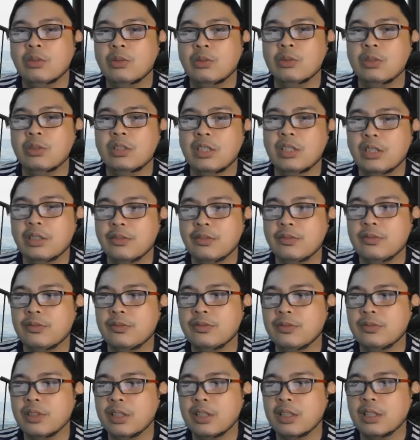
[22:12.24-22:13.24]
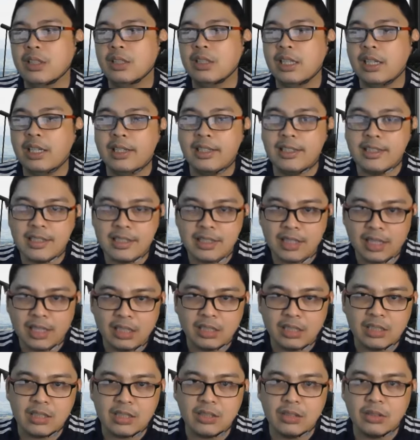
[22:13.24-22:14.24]
will give the
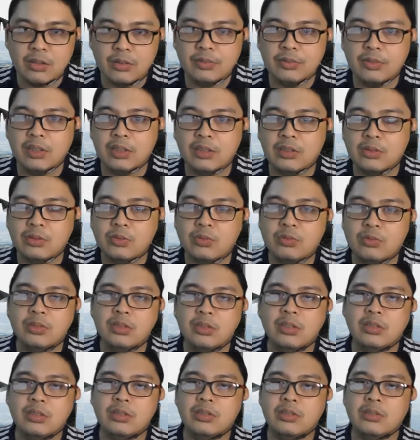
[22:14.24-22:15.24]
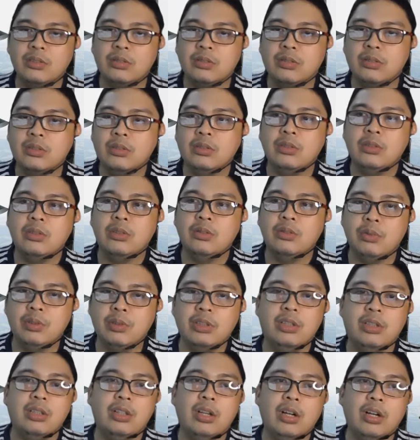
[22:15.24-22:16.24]
insights of the students, no?
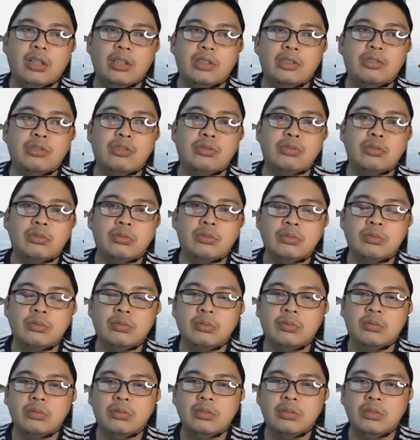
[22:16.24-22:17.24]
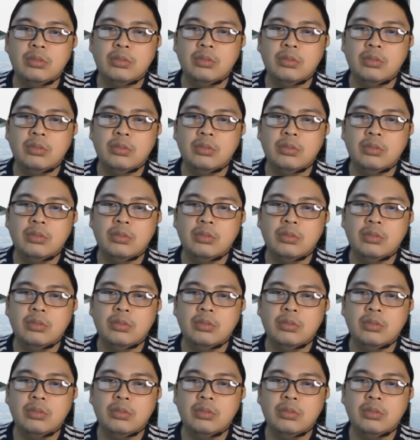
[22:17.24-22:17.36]
With regards to